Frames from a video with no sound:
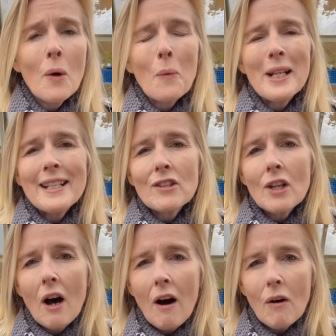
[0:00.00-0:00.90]
When it's
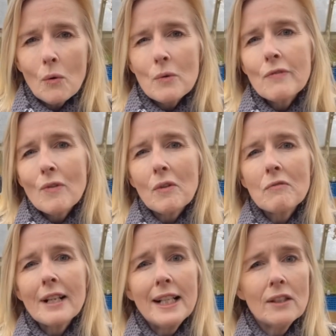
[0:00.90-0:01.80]
cold for a
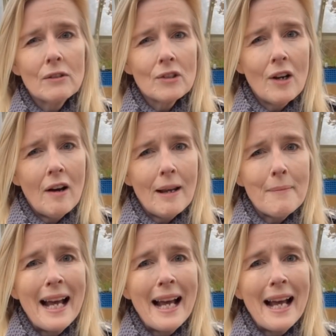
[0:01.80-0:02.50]
really long time